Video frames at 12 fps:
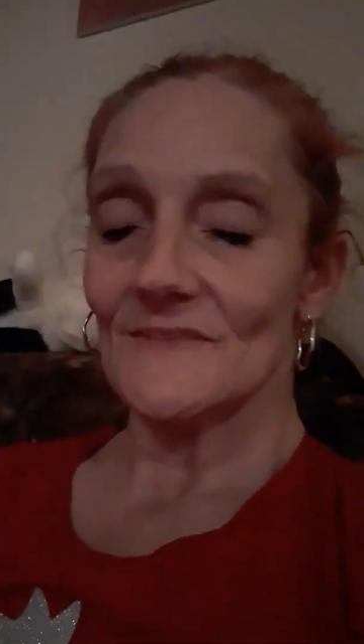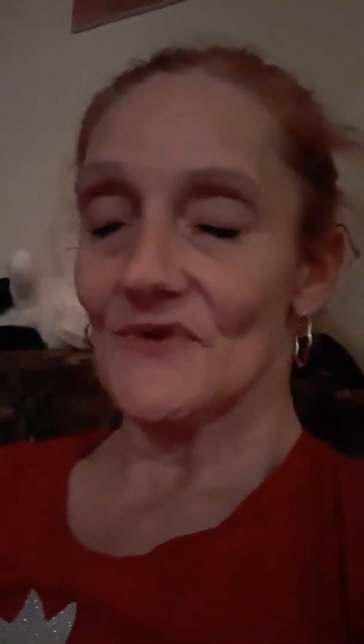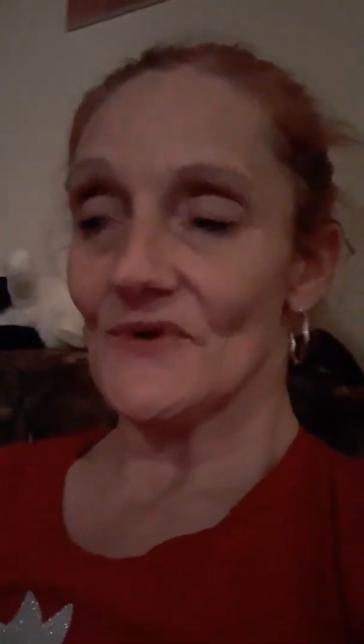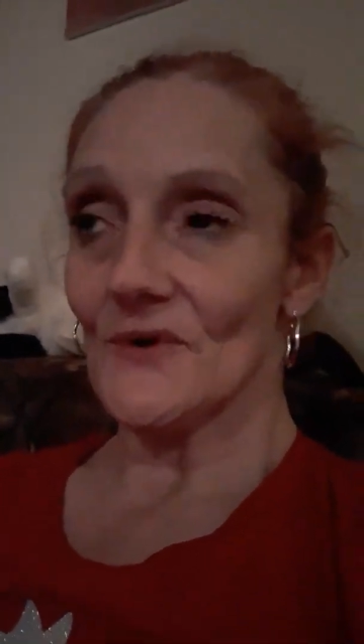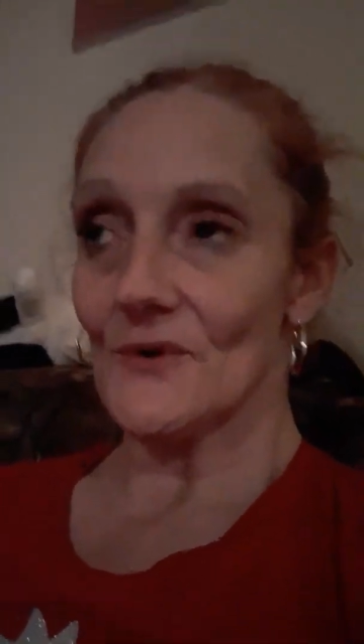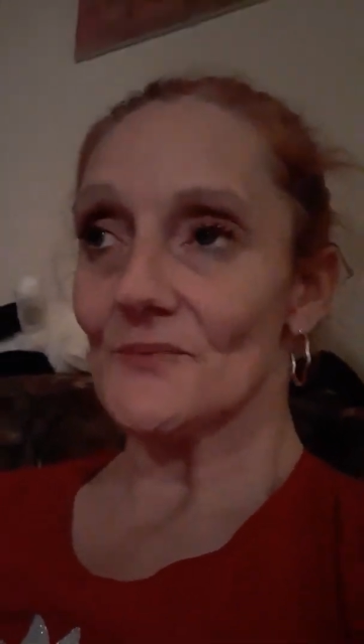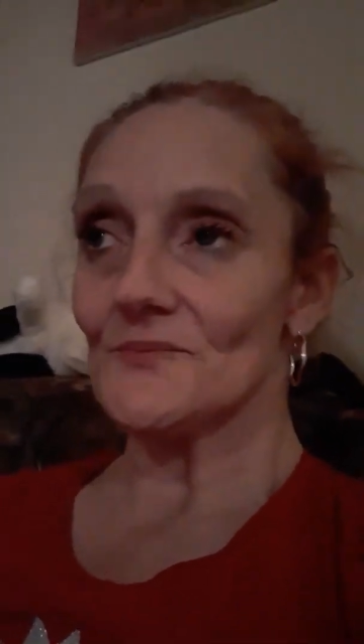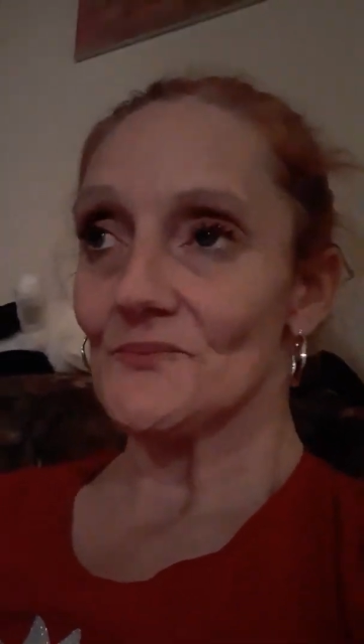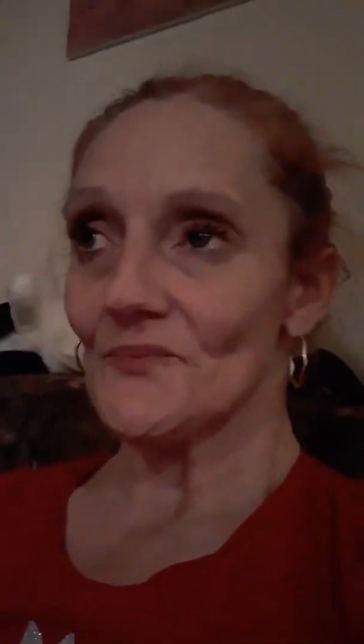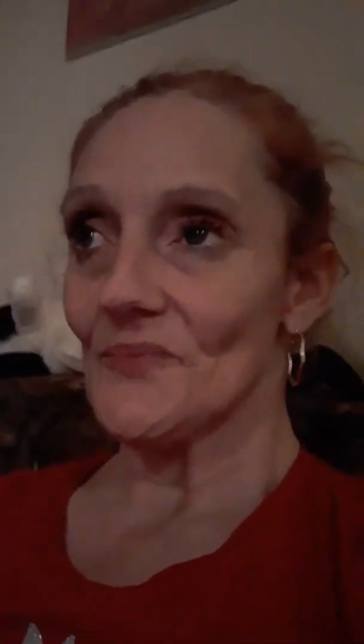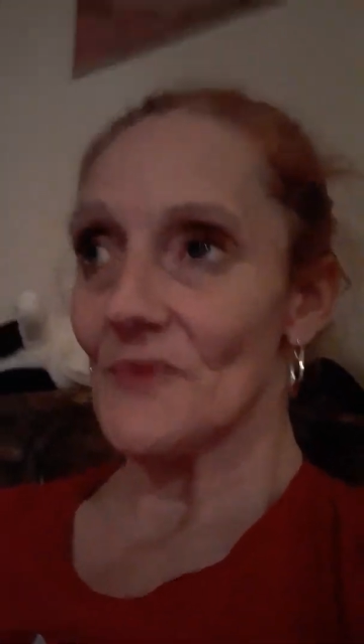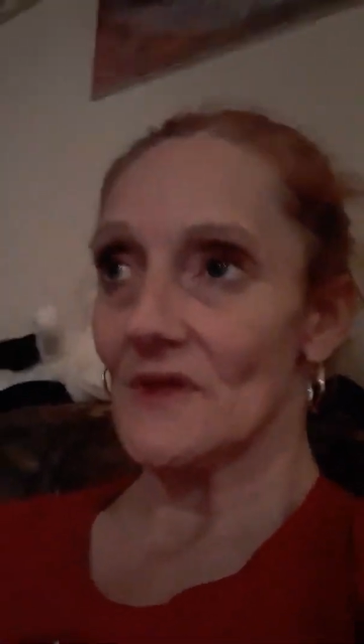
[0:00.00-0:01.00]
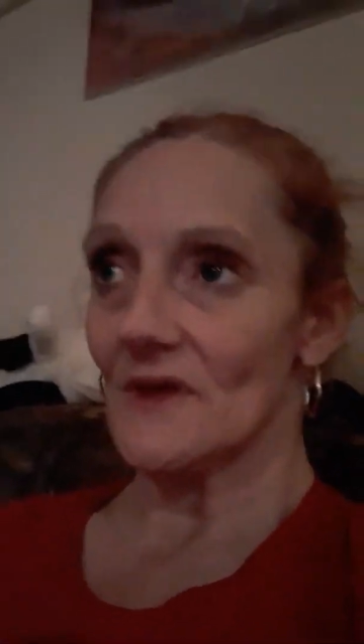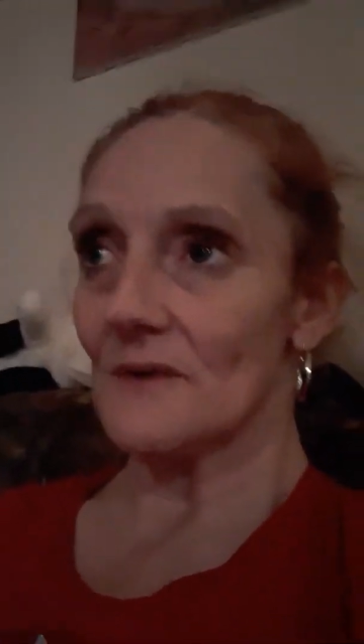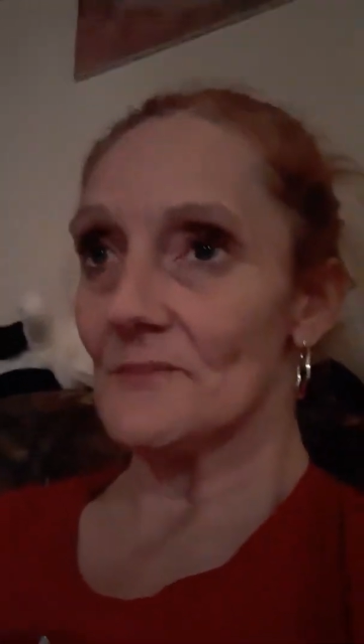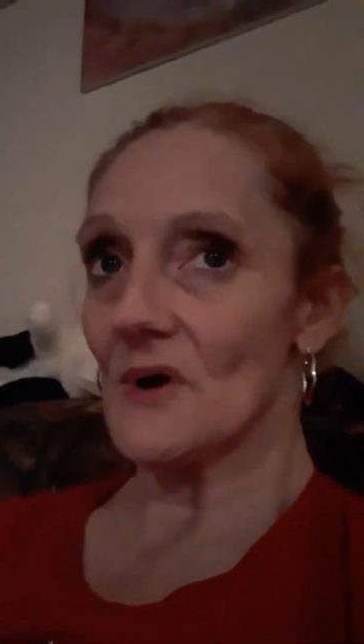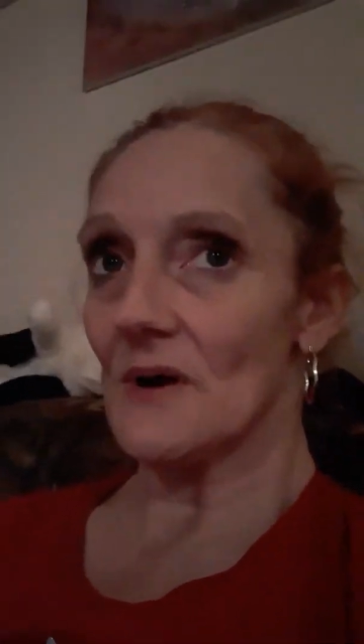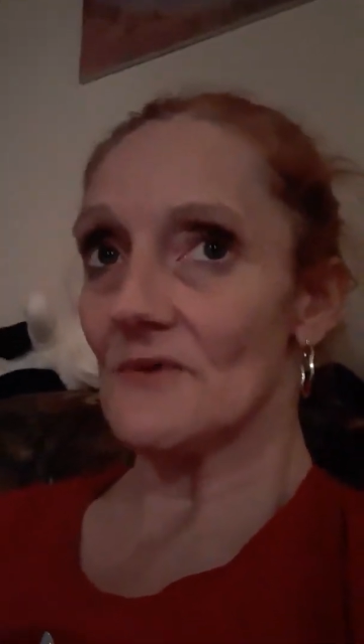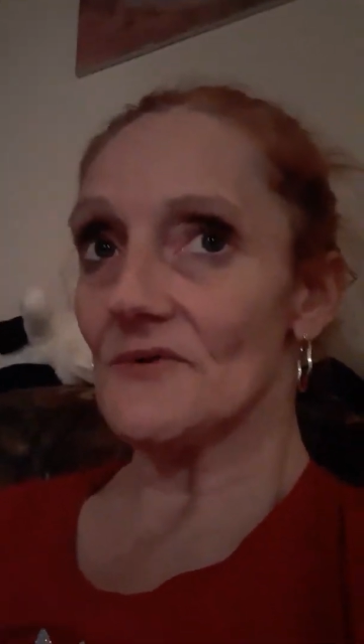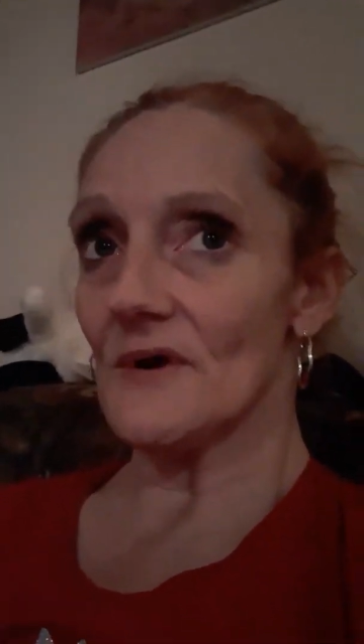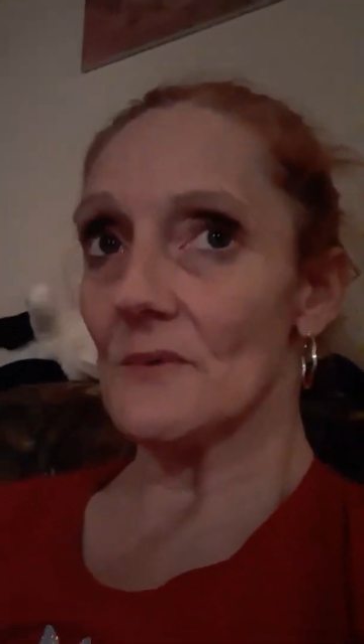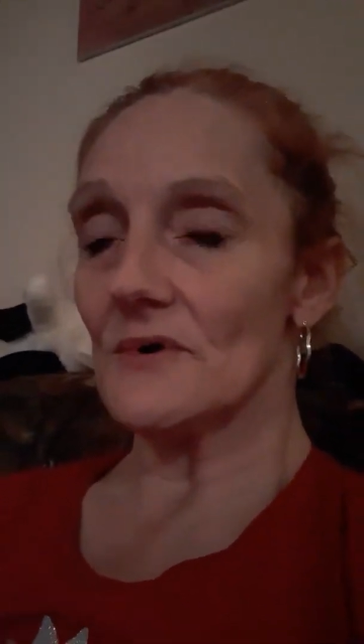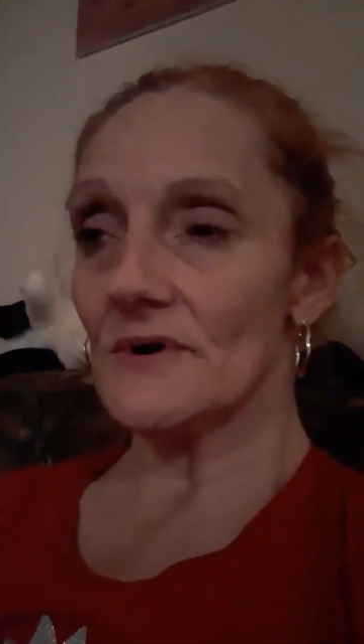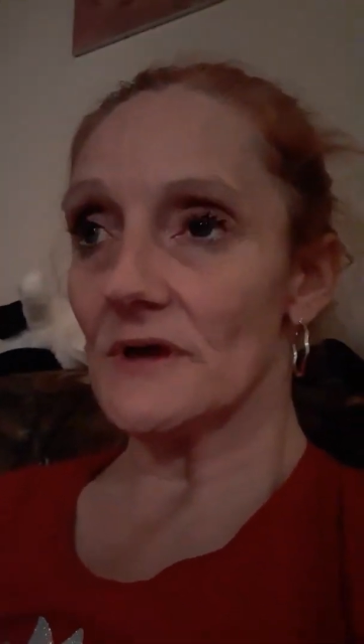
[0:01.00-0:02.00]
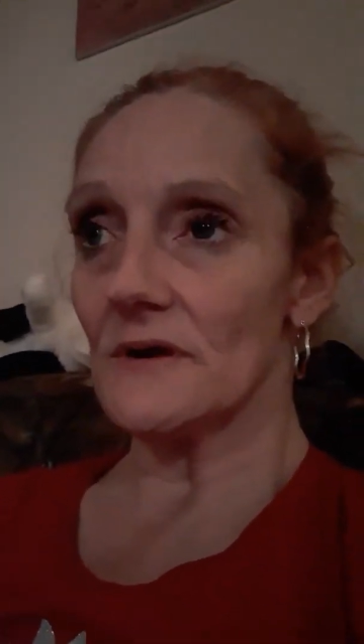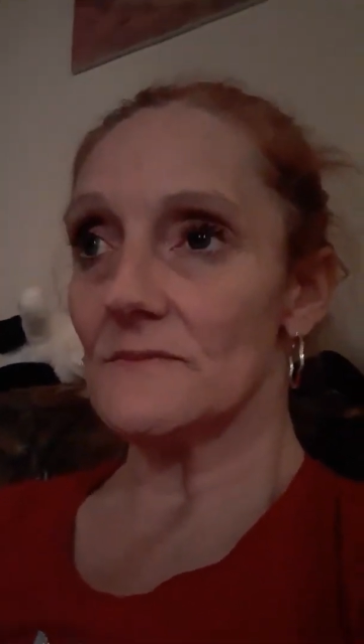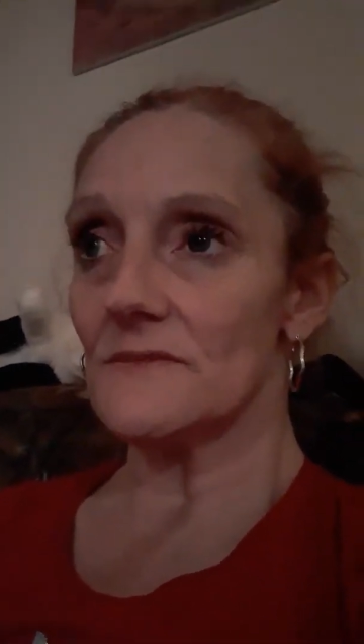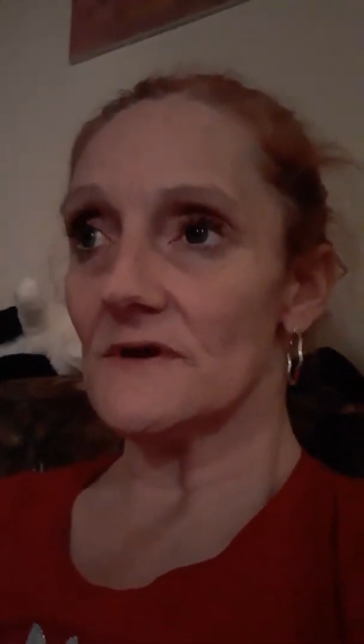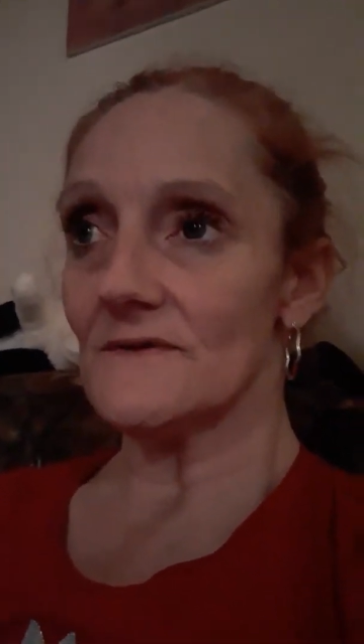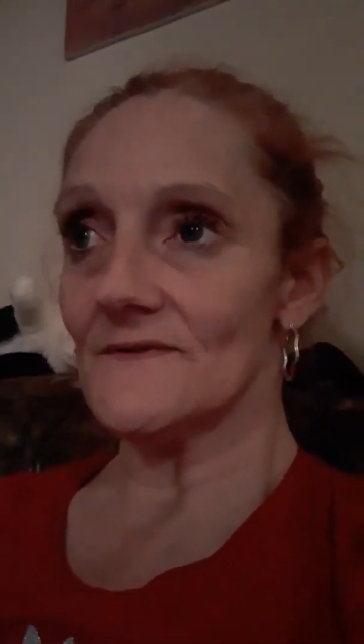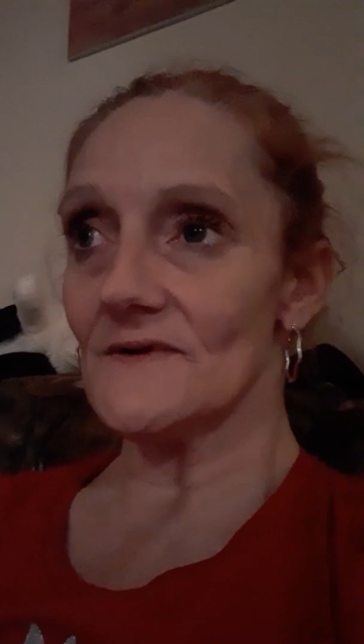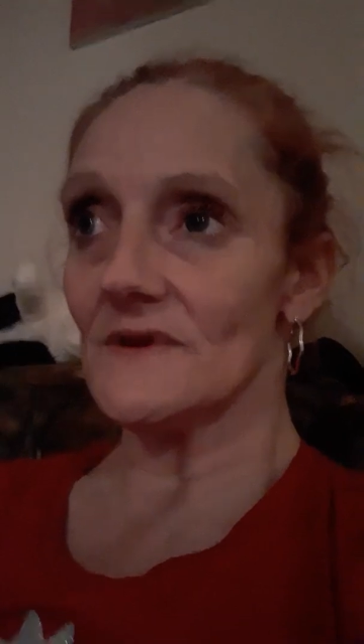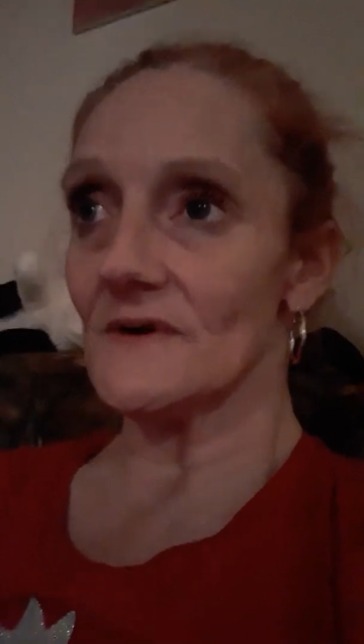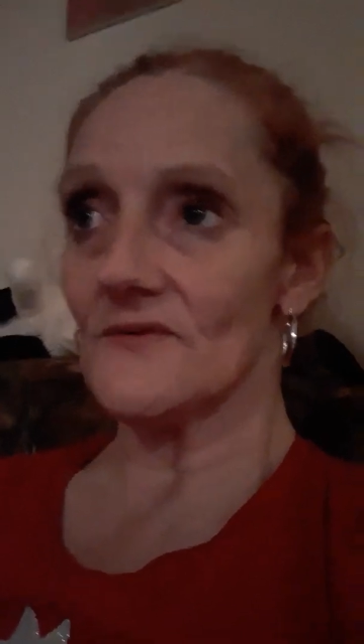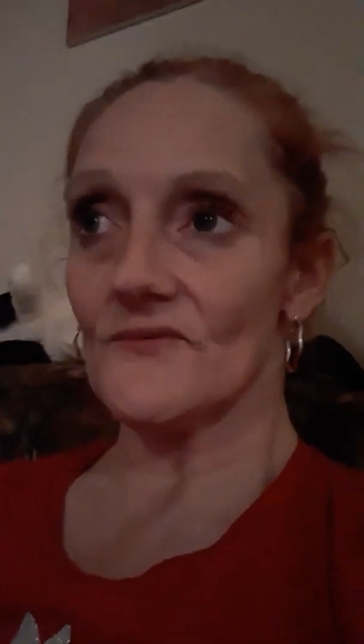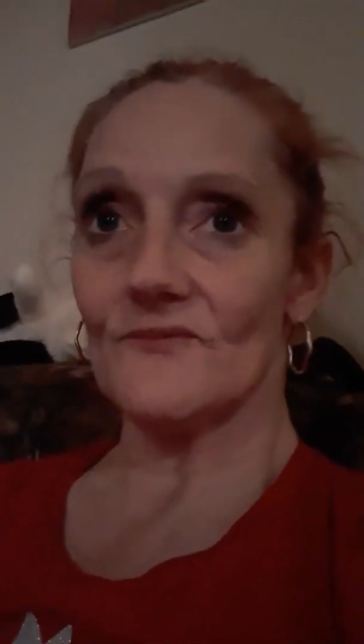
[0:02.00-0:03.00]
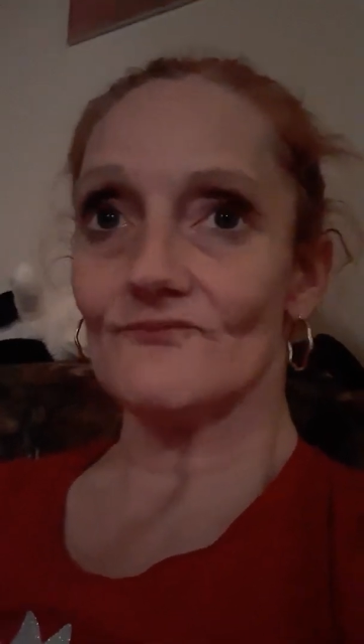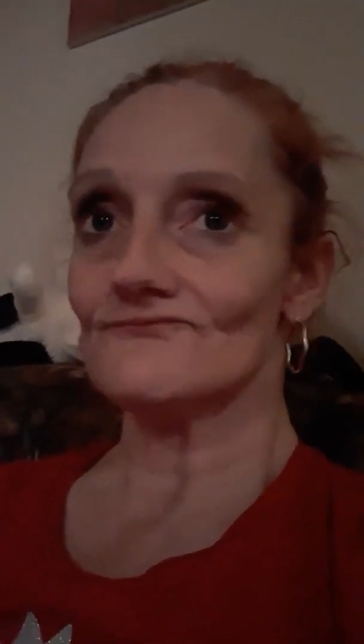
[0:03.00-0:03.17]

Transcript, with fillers: So that promise I will keep, even if